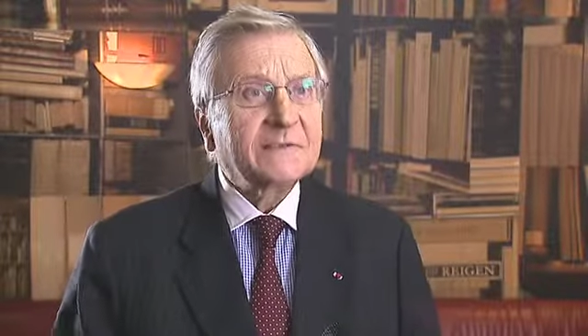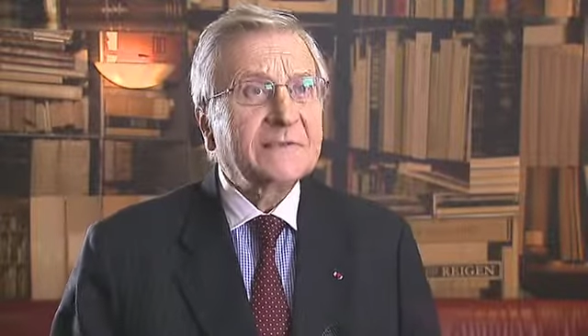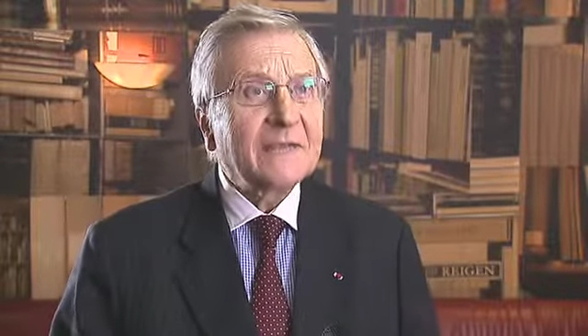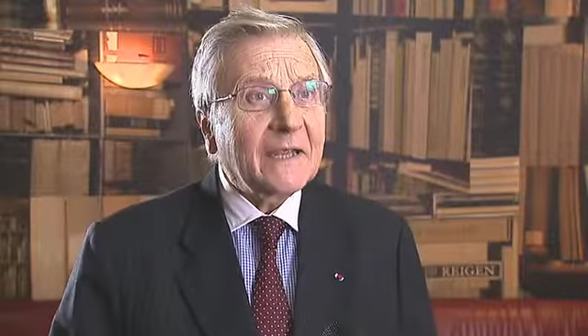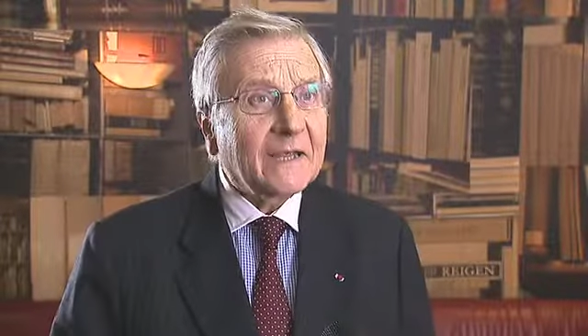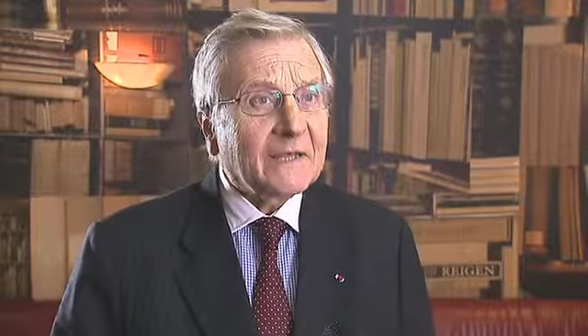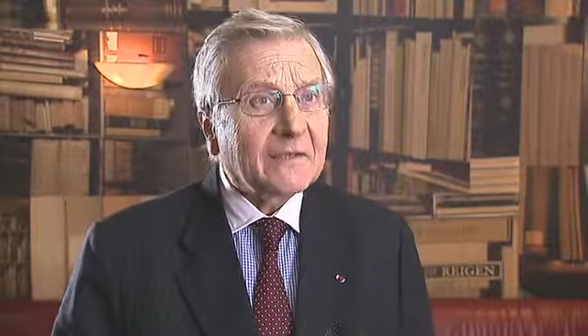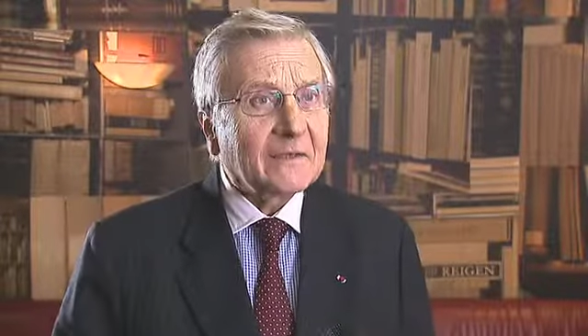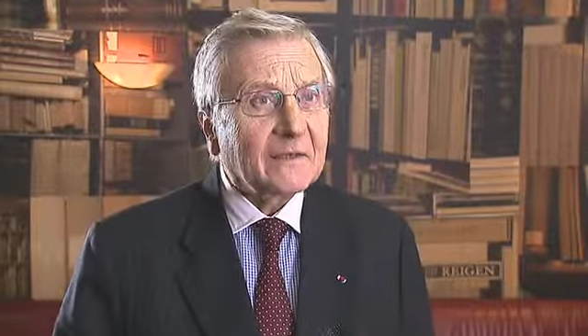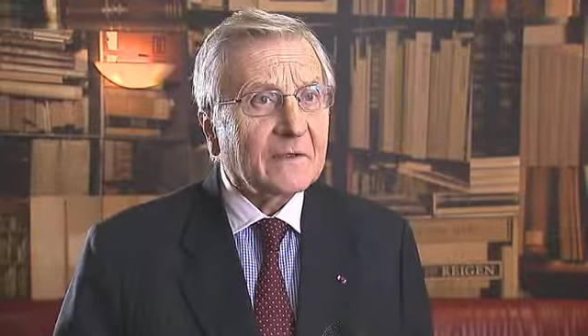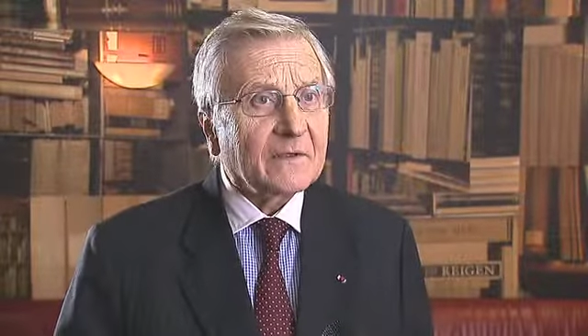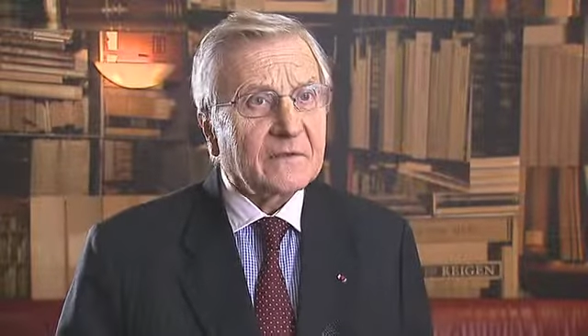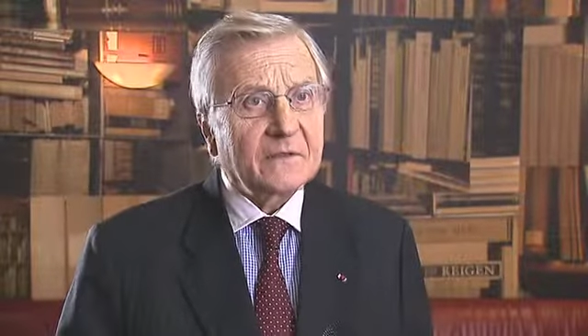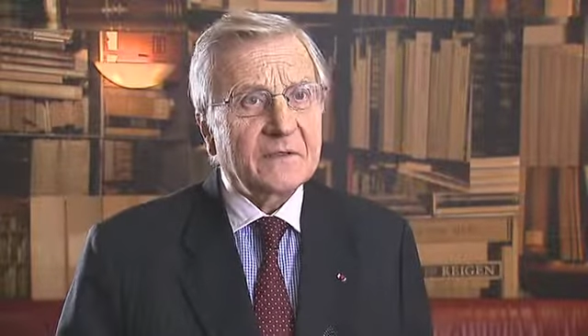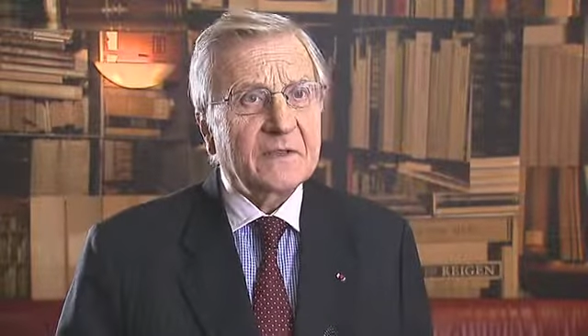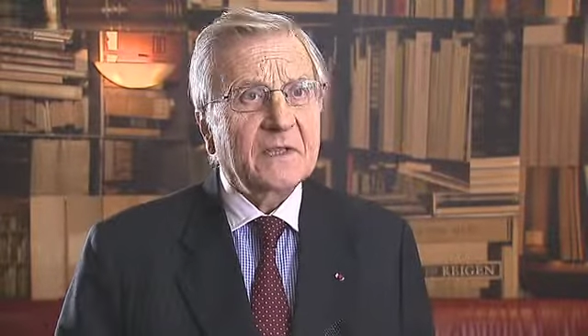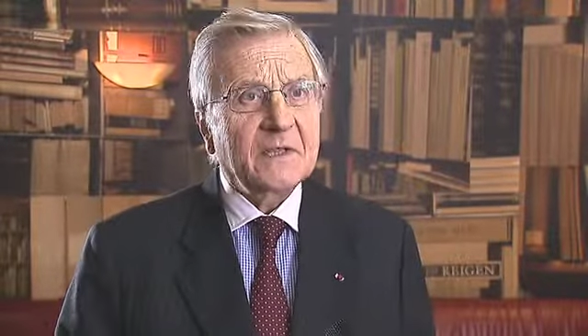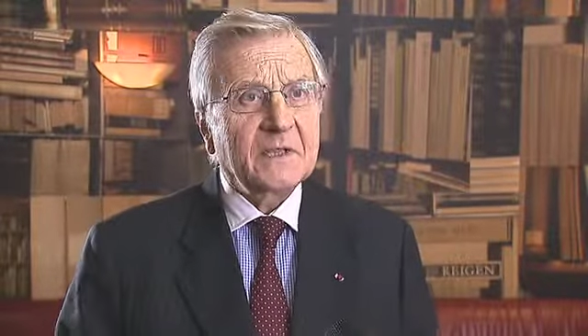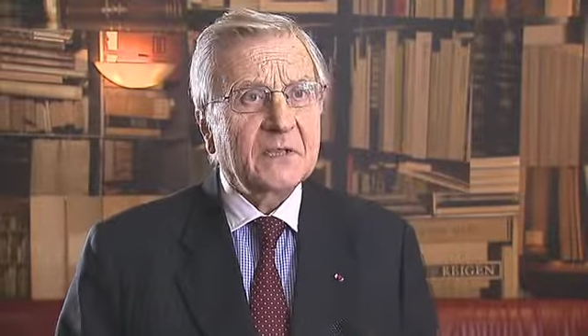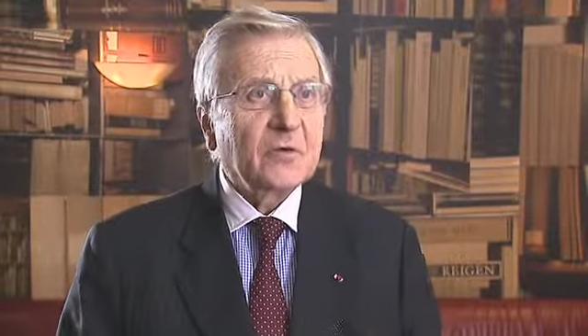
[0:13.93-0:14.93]
Take
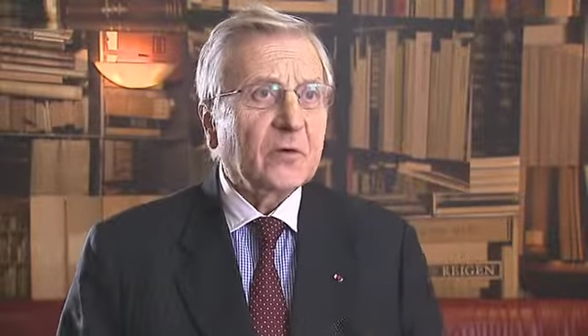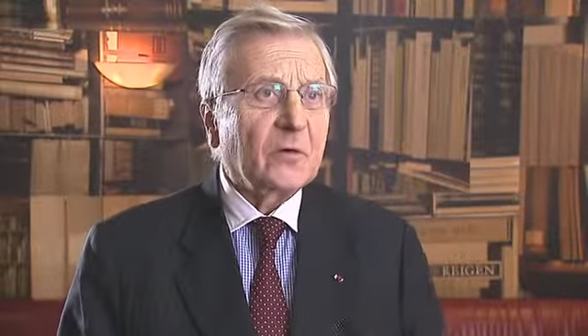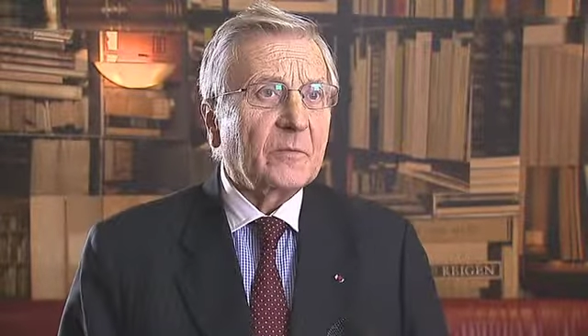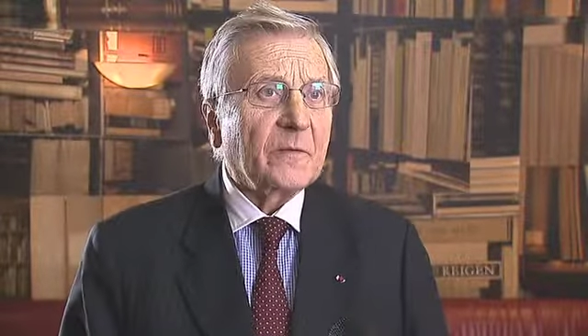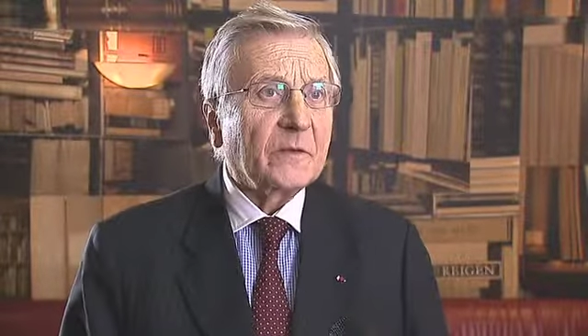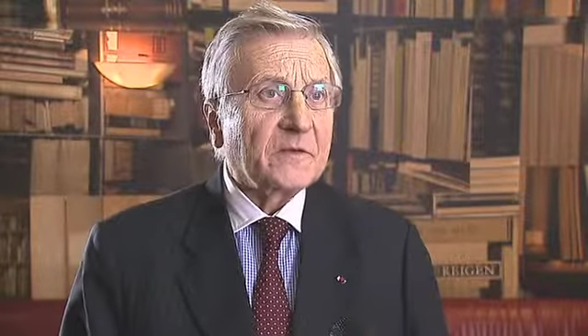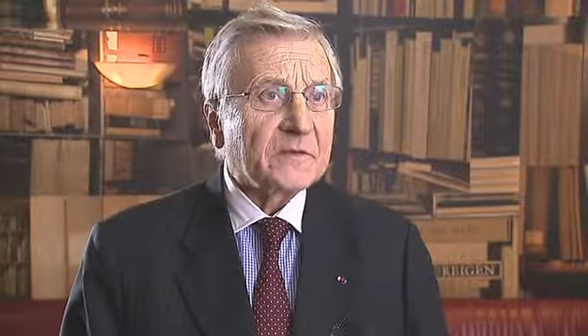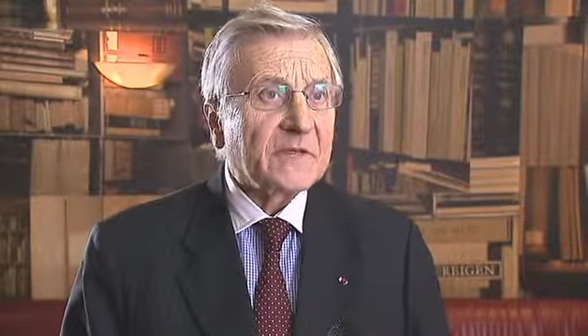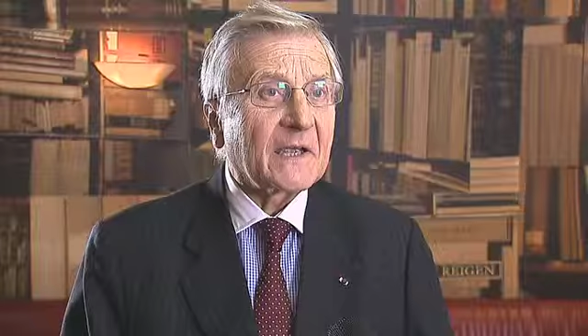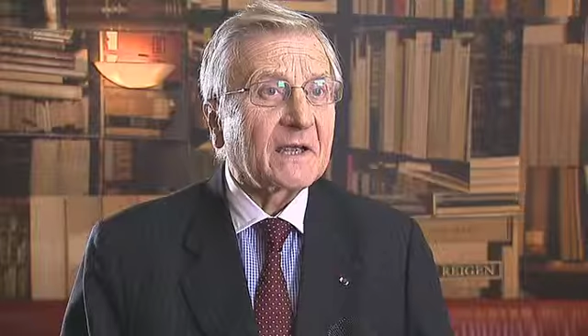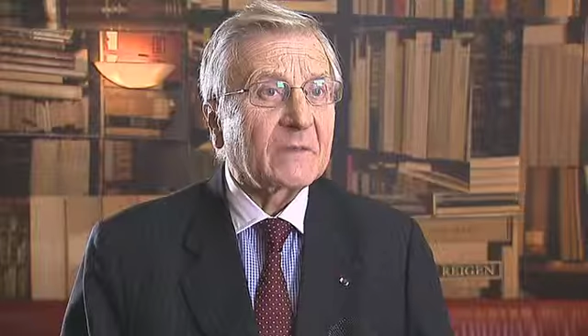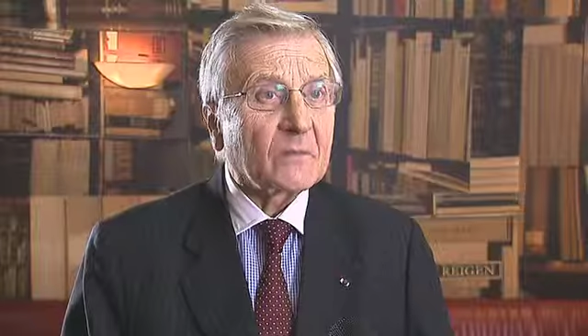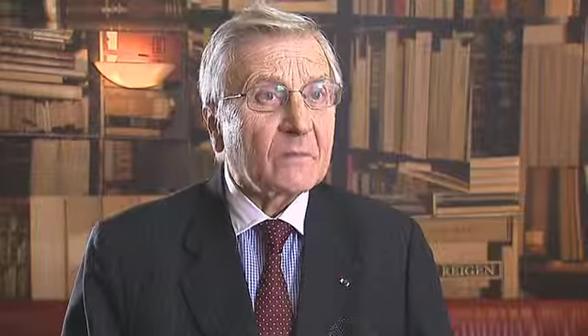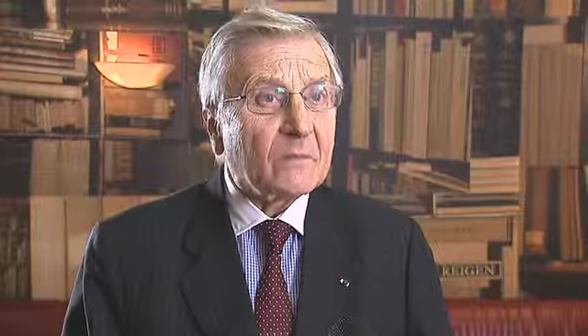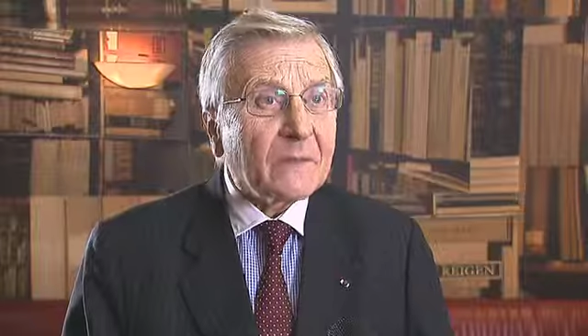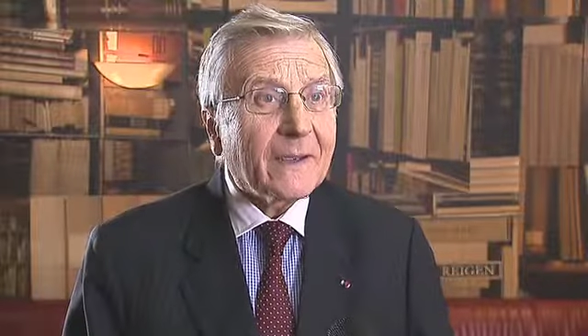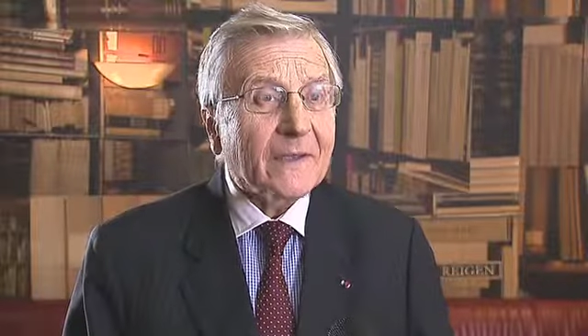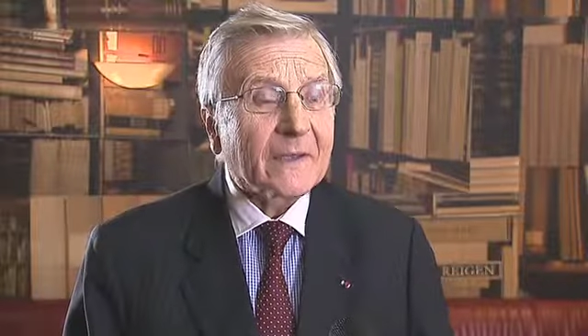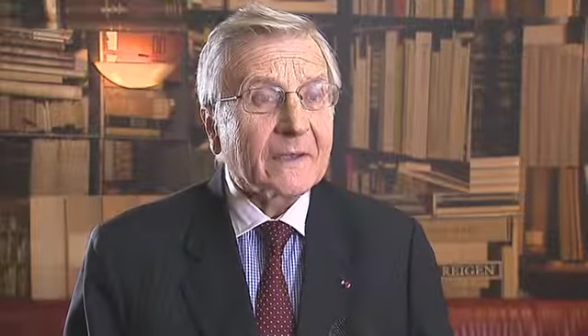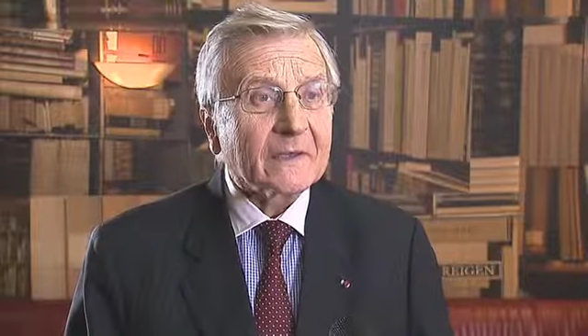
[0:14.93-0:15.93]
the European Central
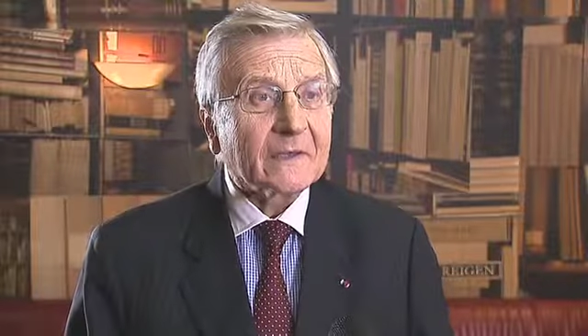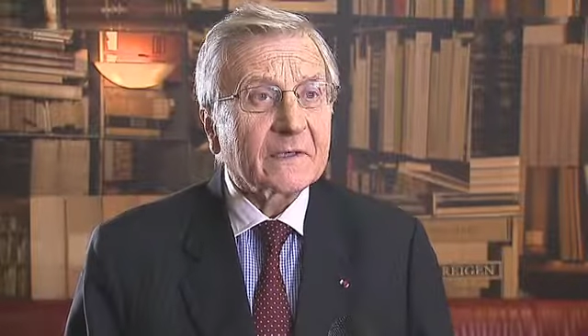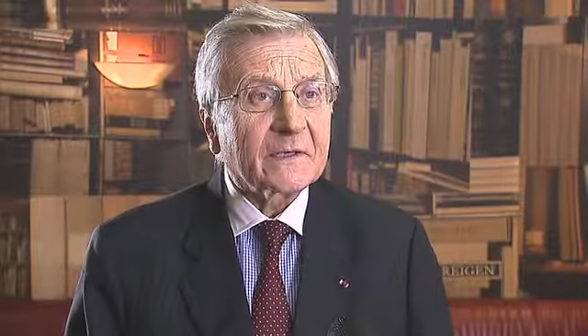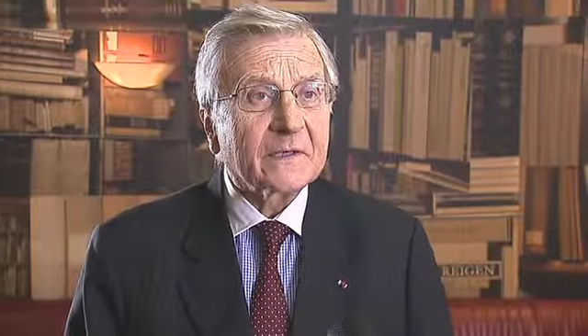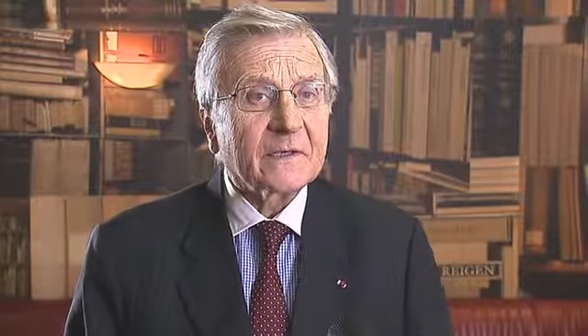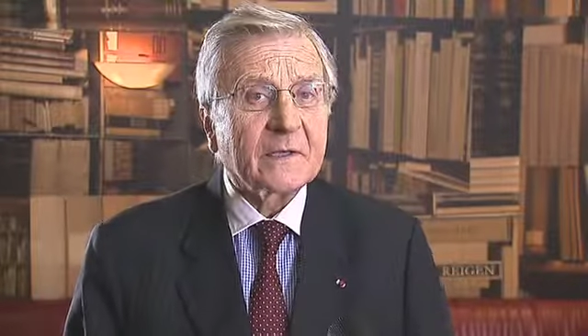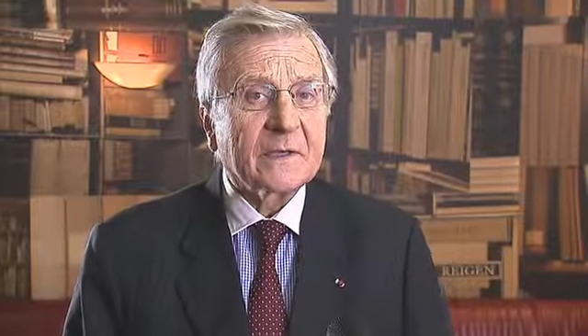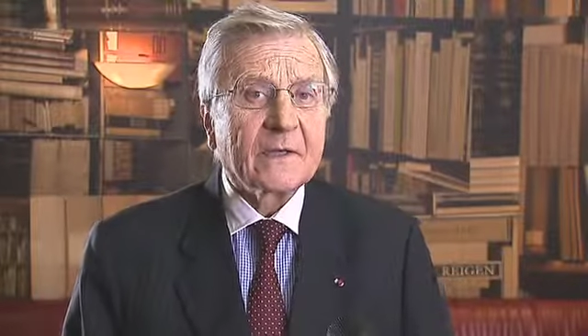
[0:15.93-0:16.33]
Bank.